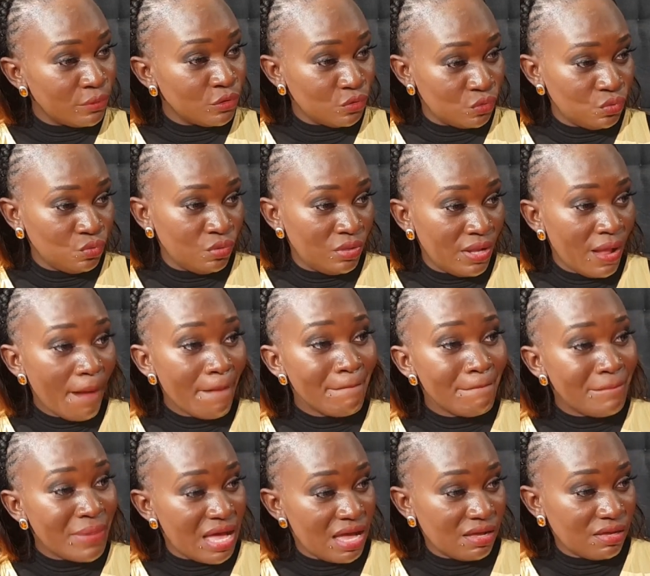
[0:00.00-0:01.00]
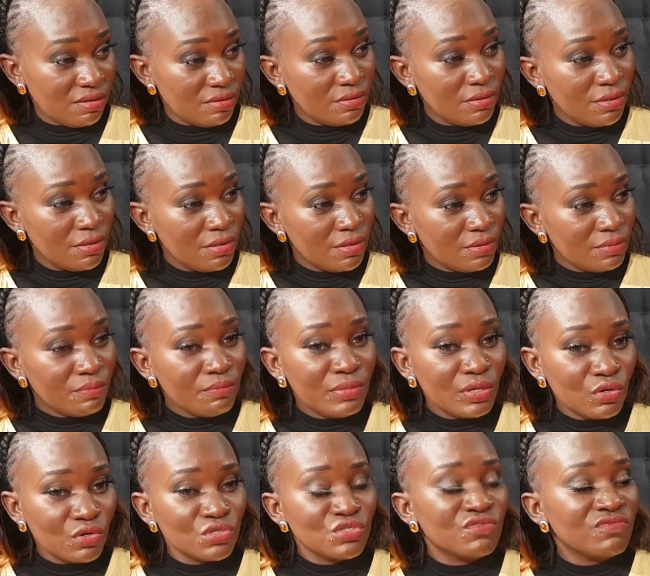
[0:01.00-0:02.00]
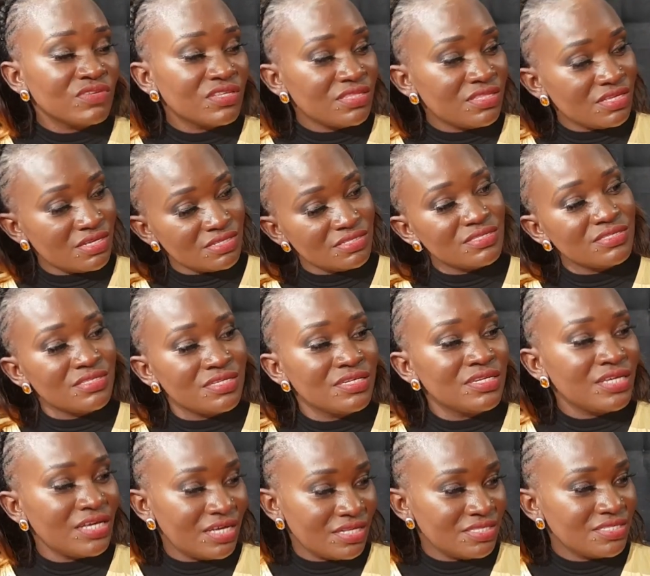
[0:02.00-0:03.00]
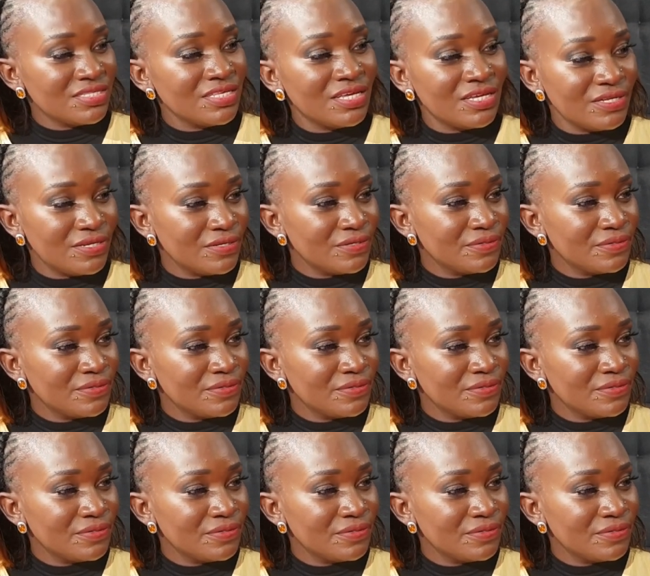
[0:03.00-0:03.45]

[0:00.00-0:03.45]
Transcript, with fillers: Blue Three, back because of the so she she played a